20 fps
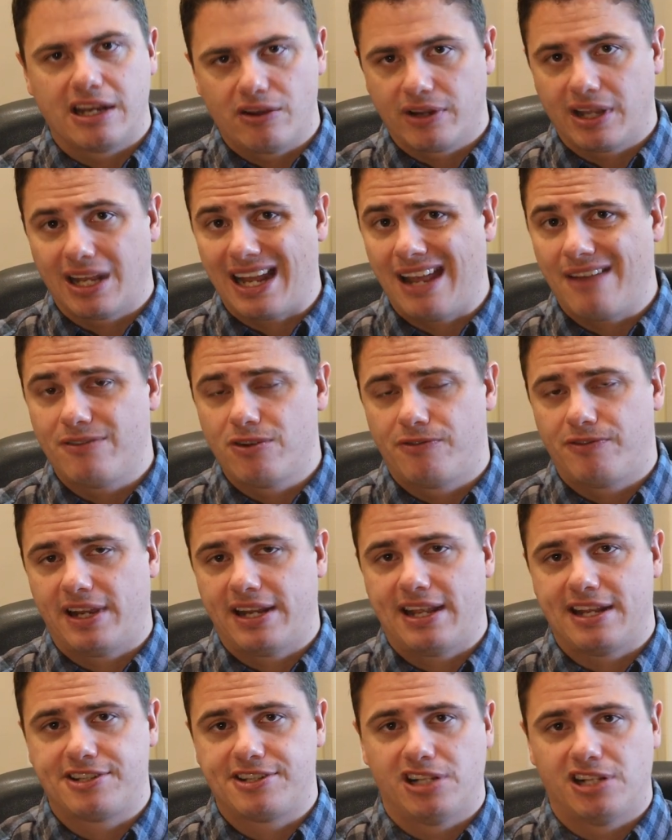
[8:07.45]
Now, again, I have no
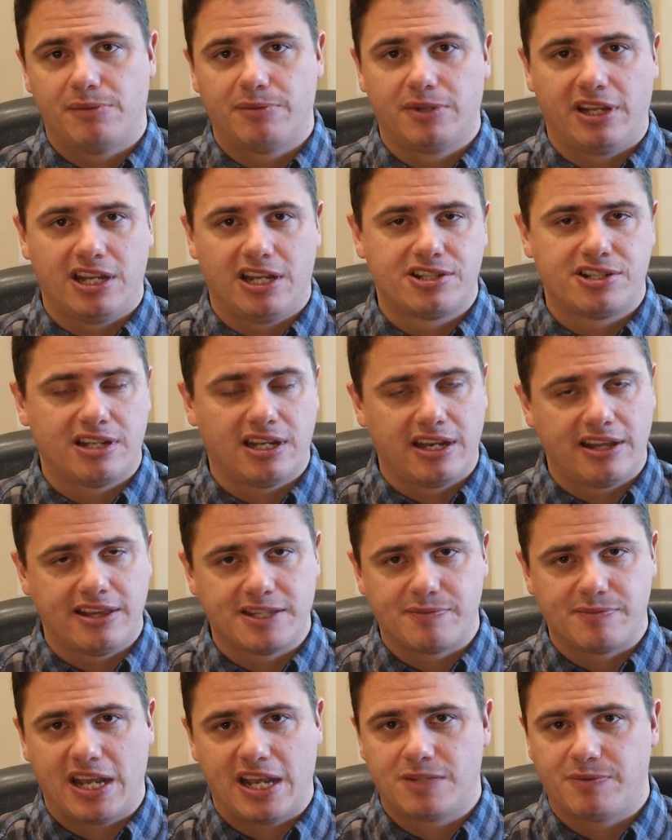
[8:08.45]
financial obligation to any of
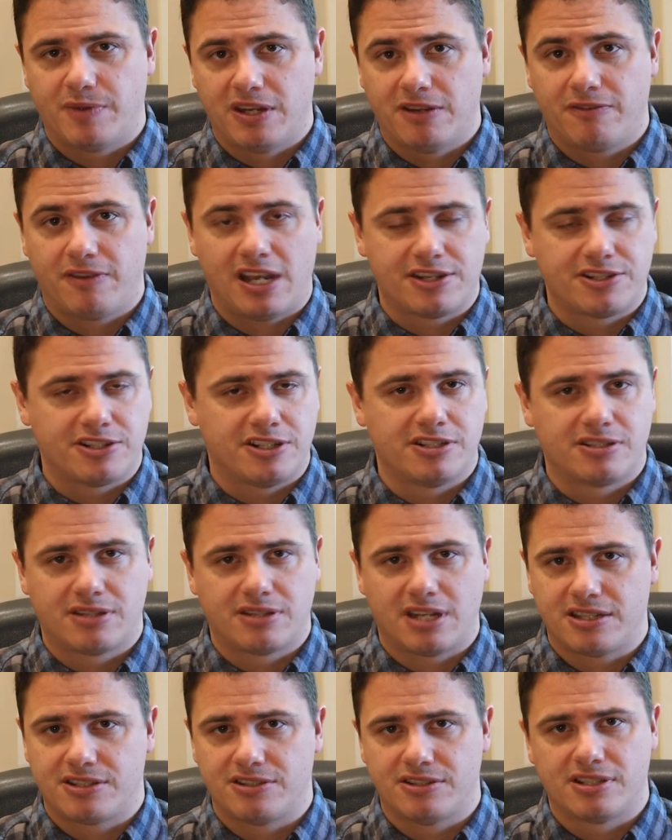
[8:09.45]
these mask manufacturers,
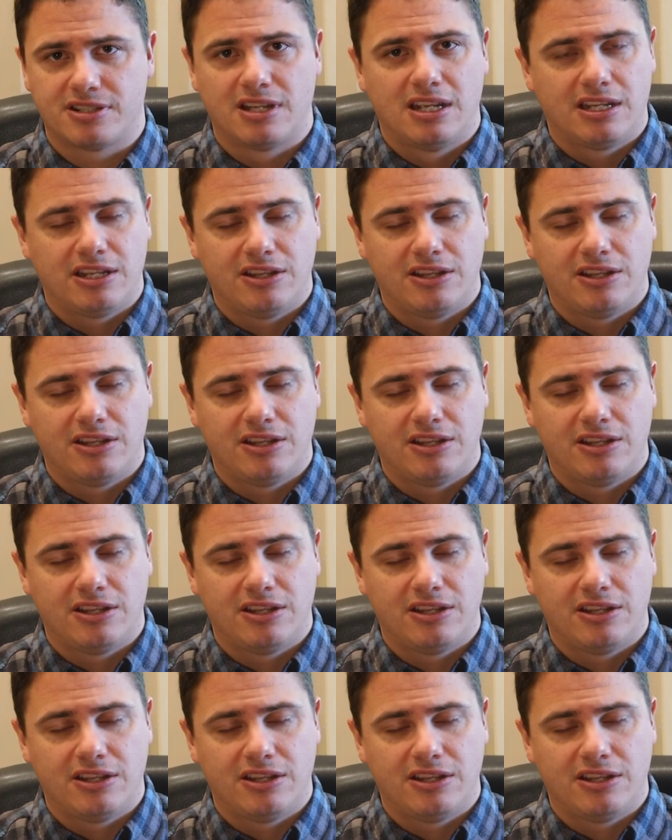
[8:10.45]
testers.